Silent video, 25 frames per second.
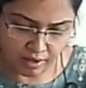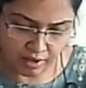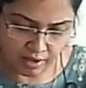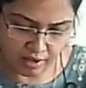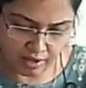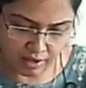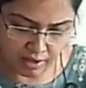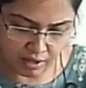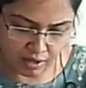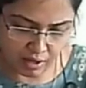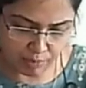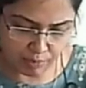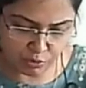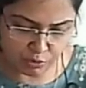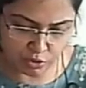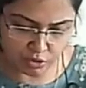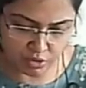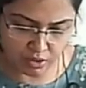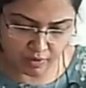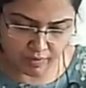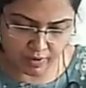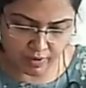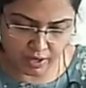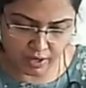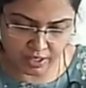up to the
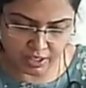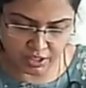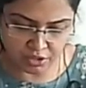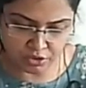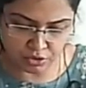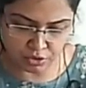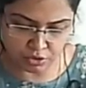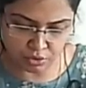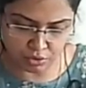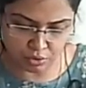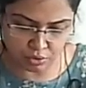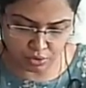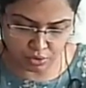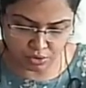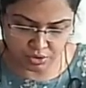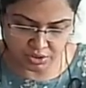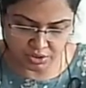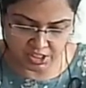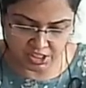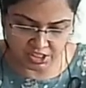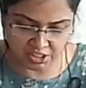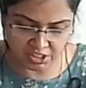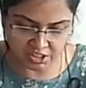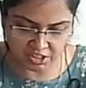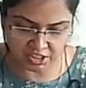1 is to
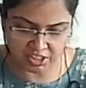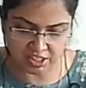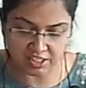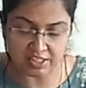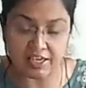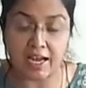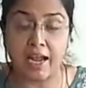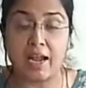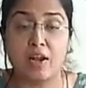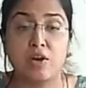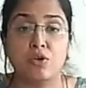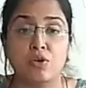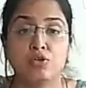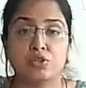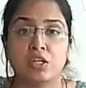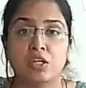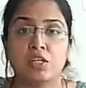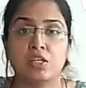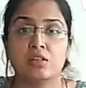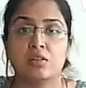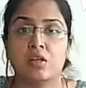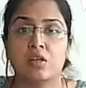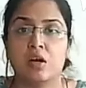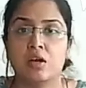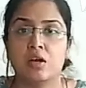16 dilution.
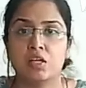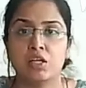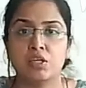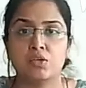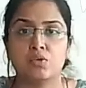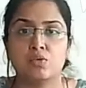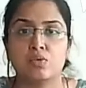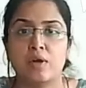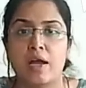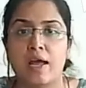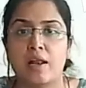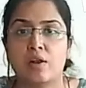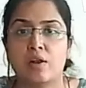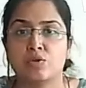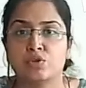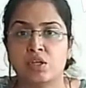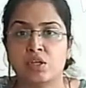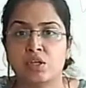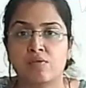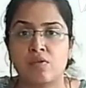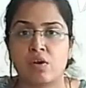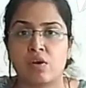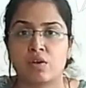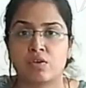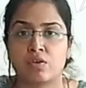In 32 dilution,
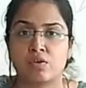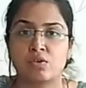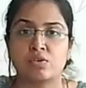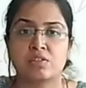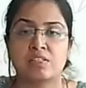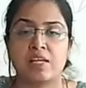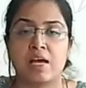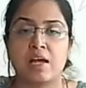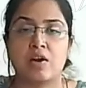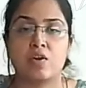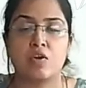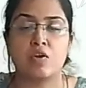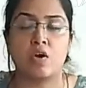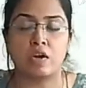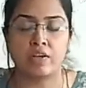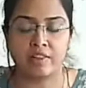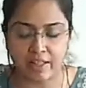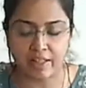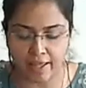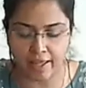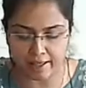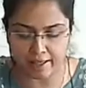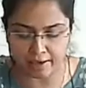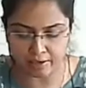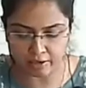floccules are not
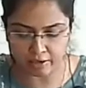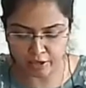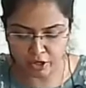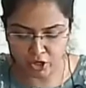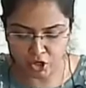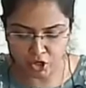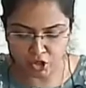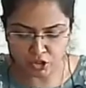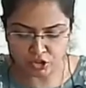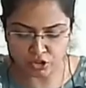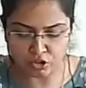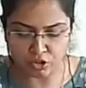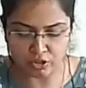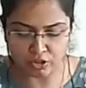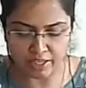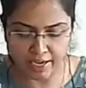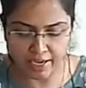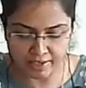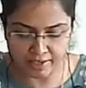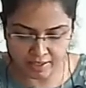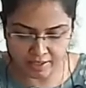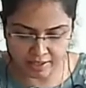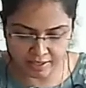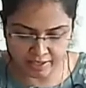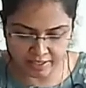there. So
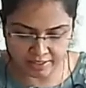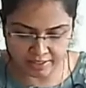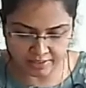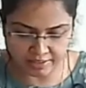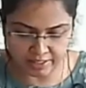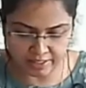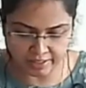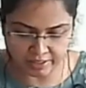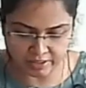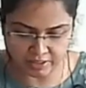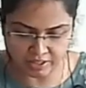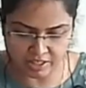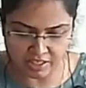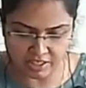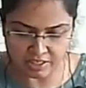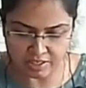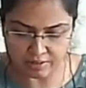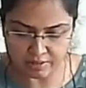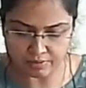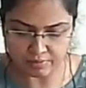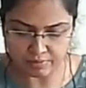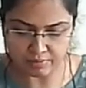titer is 16.